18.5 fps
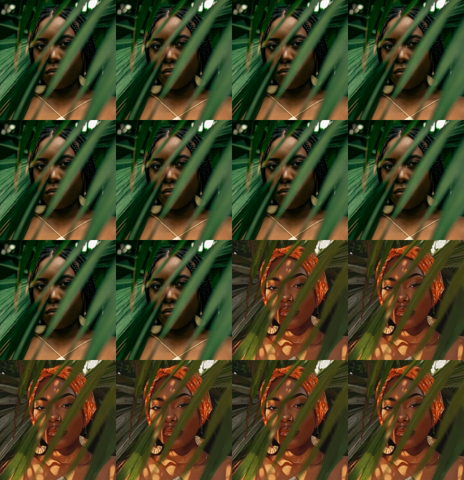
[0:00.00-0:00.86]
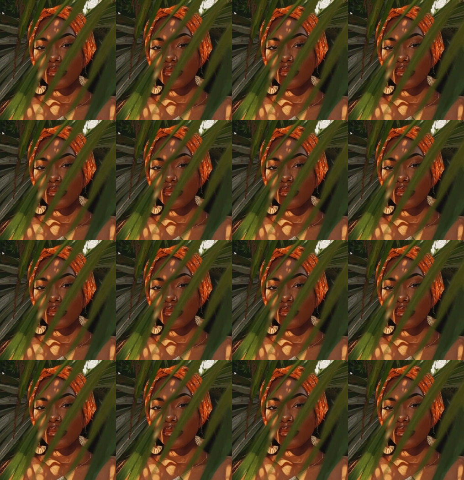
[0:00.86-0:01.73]

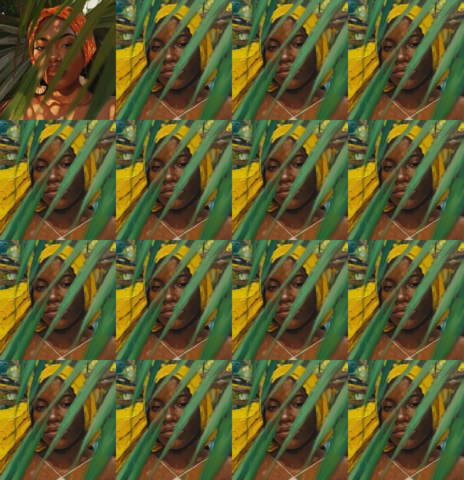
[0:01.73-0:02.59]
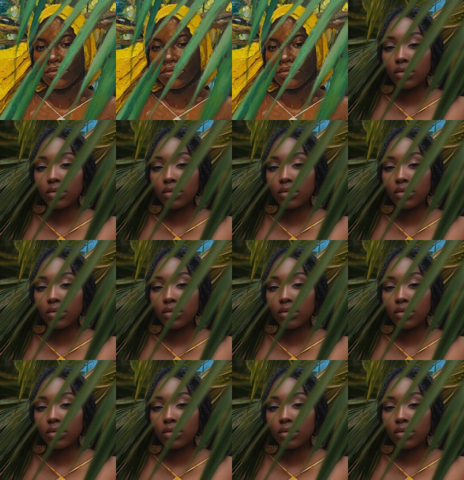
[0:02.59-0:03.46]

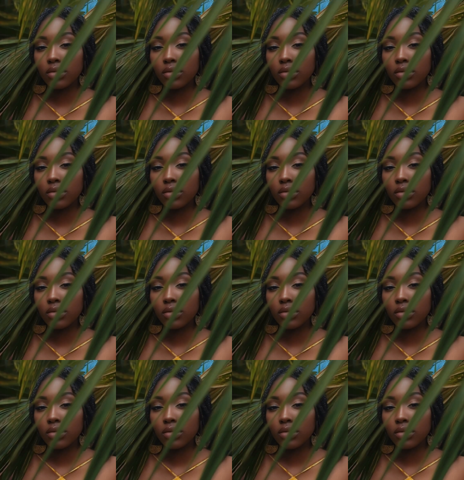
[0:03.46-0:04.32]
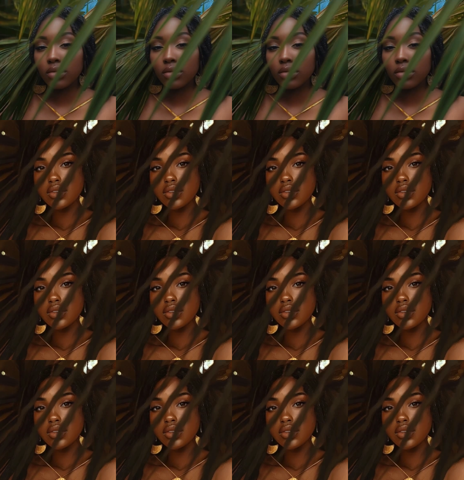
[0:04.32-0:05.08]
Nobody speaks.